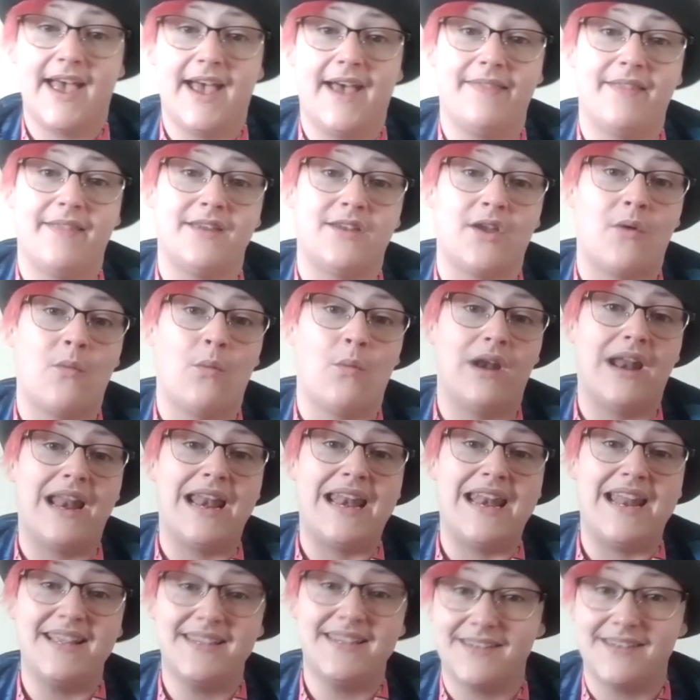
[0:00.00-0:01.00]
They don't want to
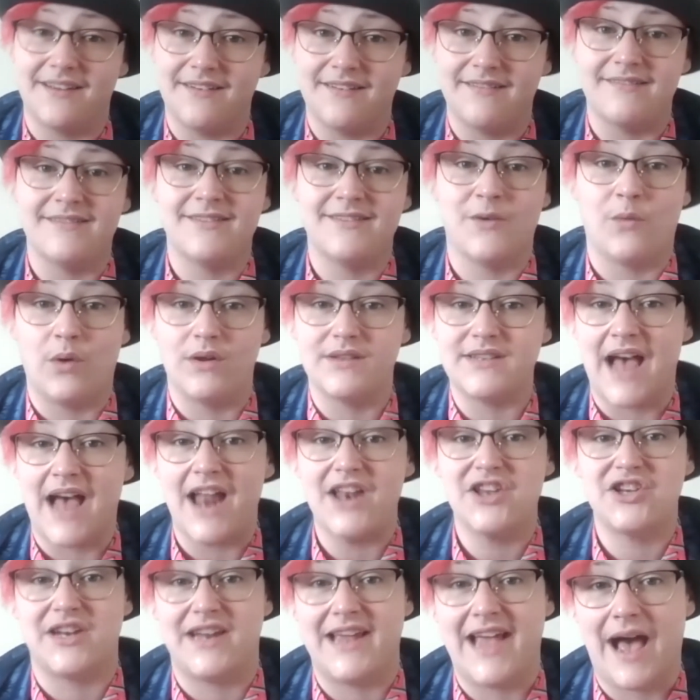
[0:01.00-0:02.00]
listen to what's
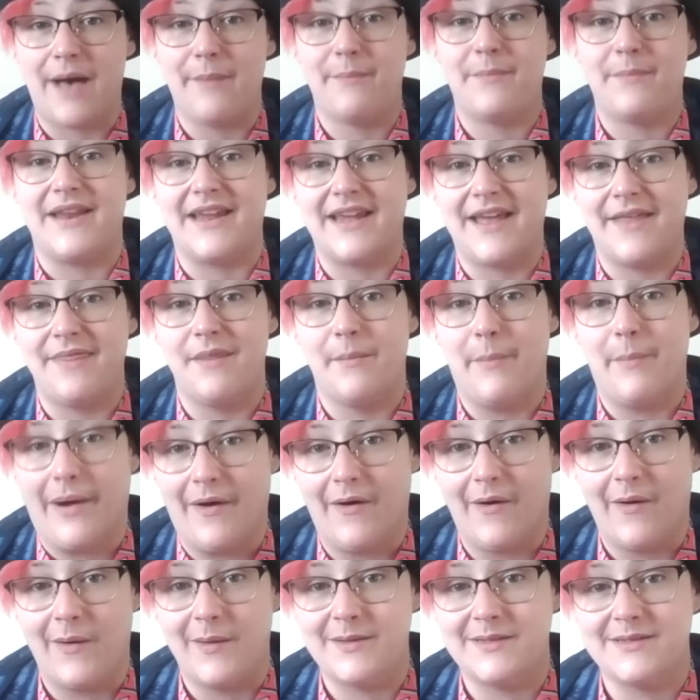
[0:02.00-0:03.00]
actually happening in the
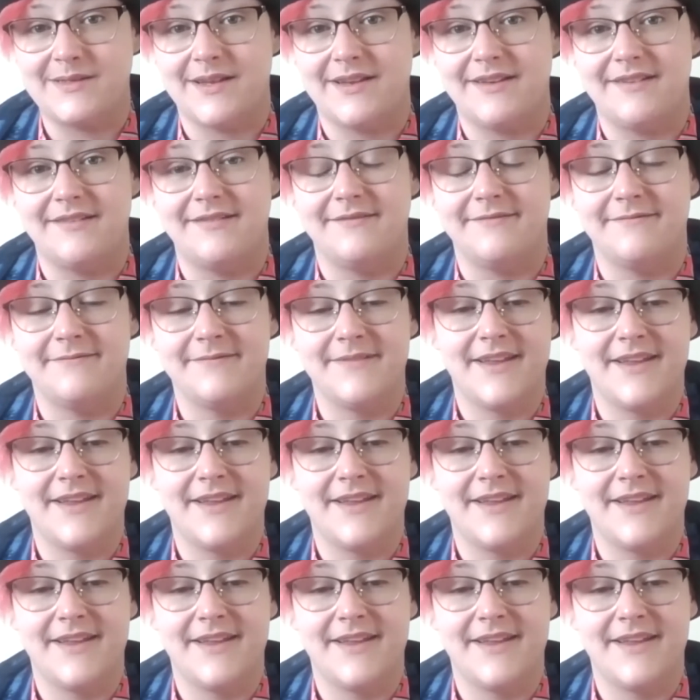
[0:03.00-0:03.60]
bars and